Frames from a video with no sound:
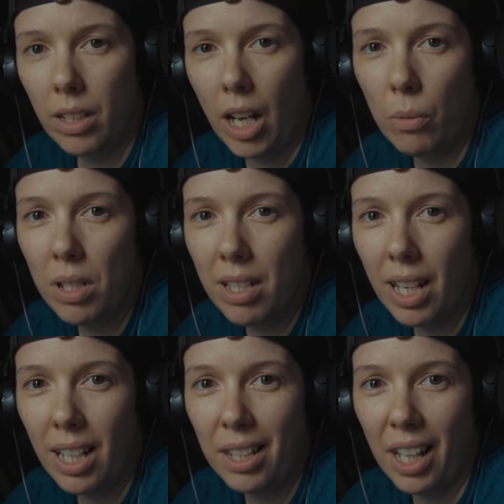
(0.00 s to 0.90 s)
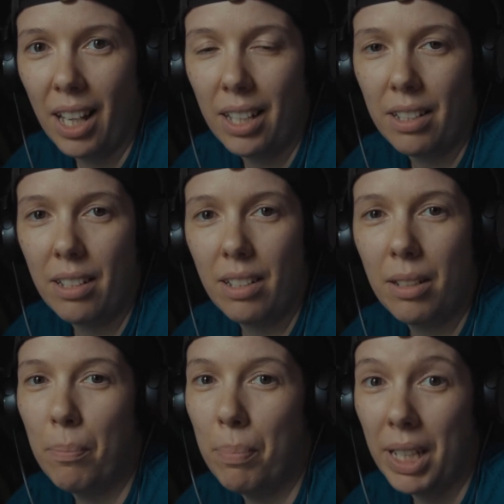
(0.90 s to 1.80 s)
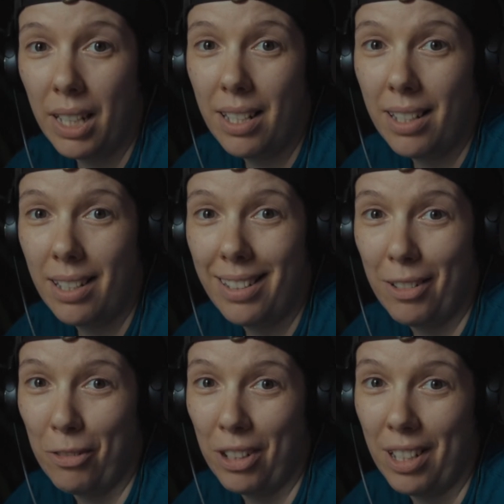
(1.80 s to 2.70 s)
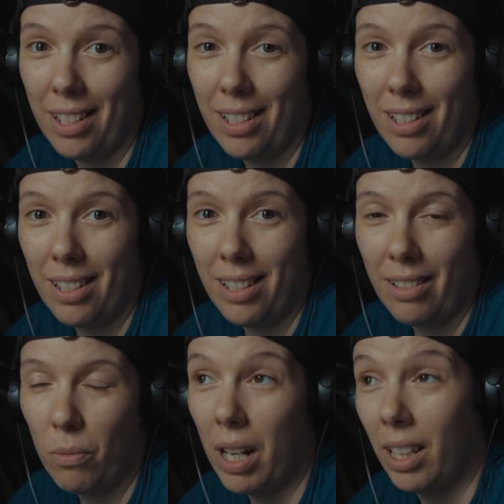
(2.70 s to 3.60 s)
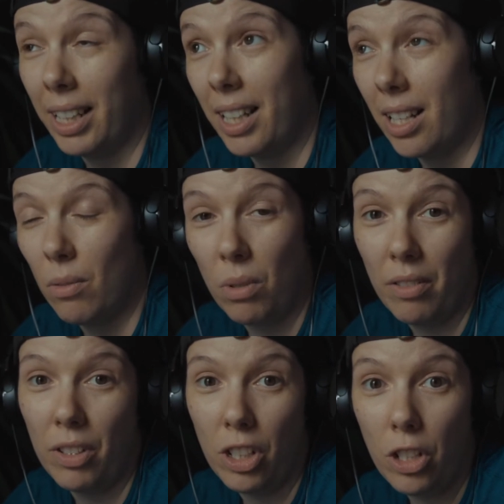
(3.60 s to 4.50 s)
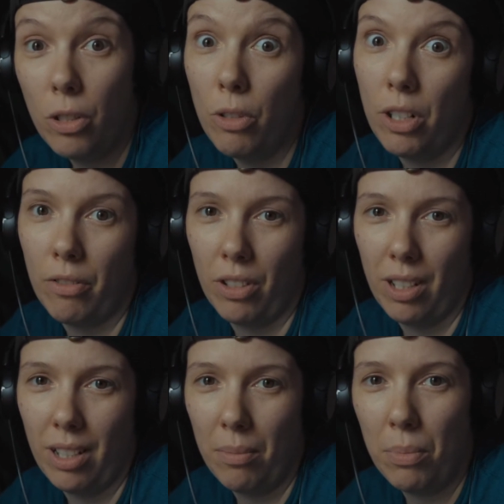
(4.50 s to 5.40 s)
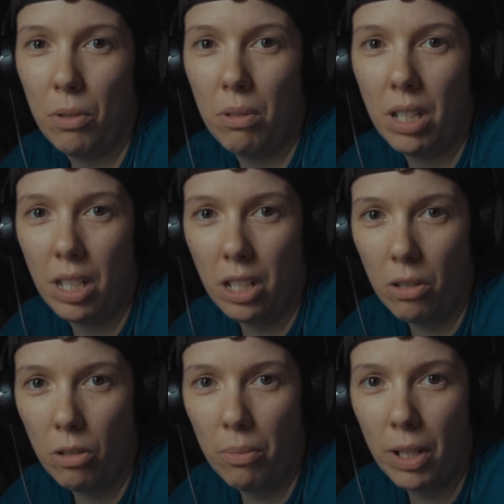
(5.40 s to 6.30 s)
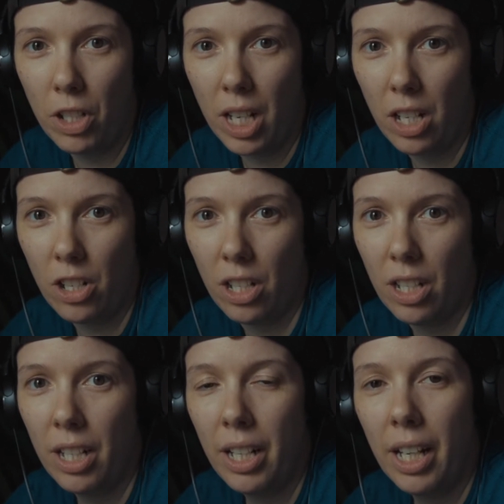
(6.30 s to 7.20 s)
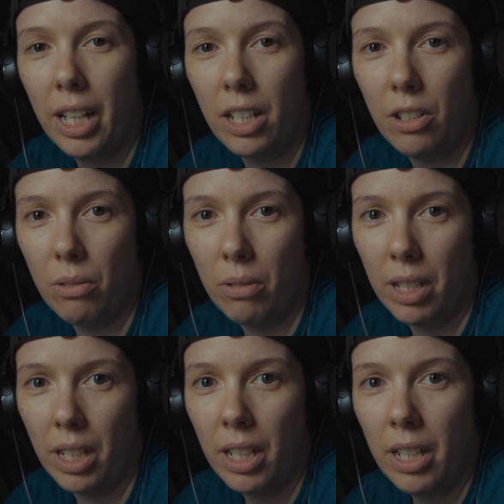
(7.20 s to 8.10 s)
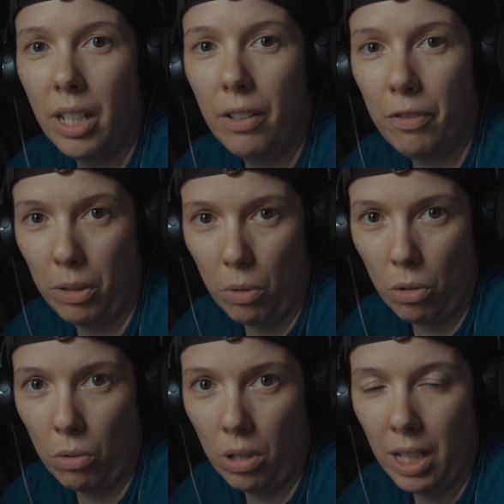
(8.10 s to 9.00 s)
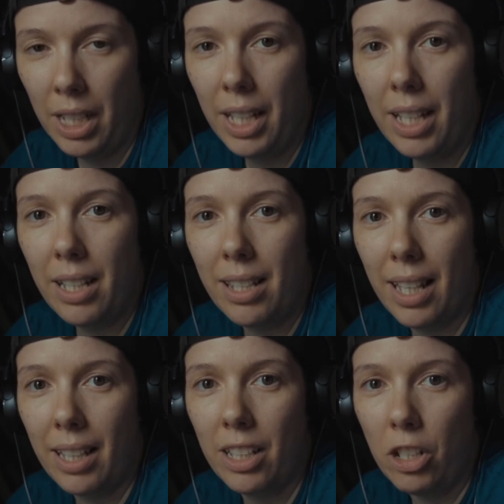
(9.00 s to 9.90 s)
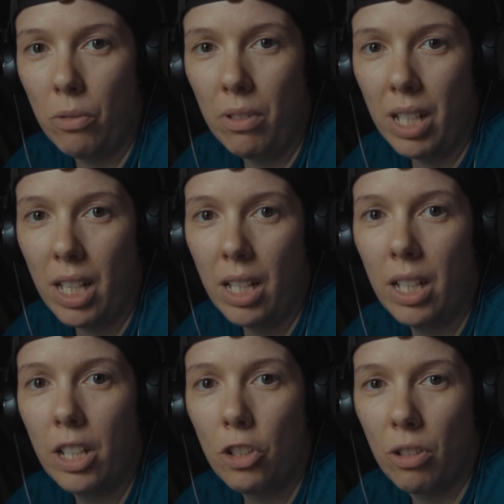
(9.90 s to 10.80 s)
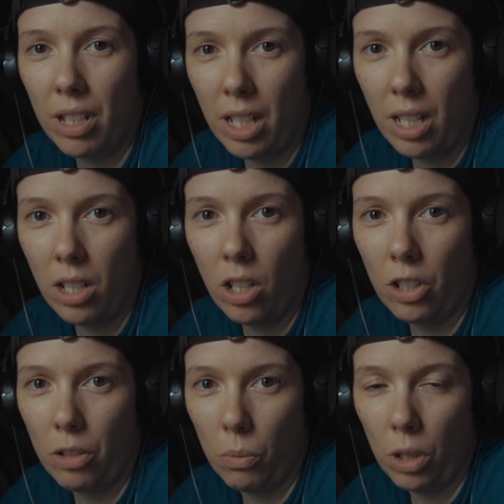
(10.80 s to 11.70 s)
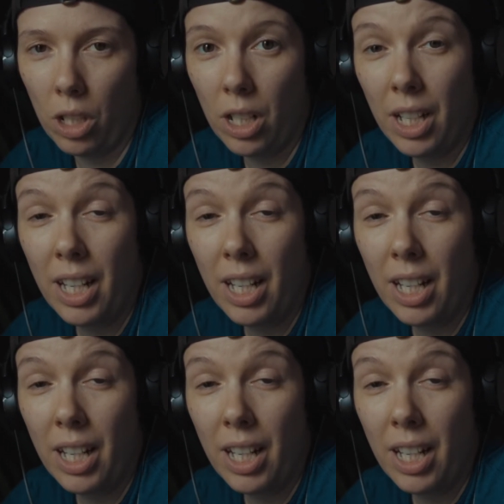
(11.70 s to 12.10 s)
I would say that the biggest difference, well, I guess one of the huge differences between the YouTube education and doing film school is that you need critique on your work.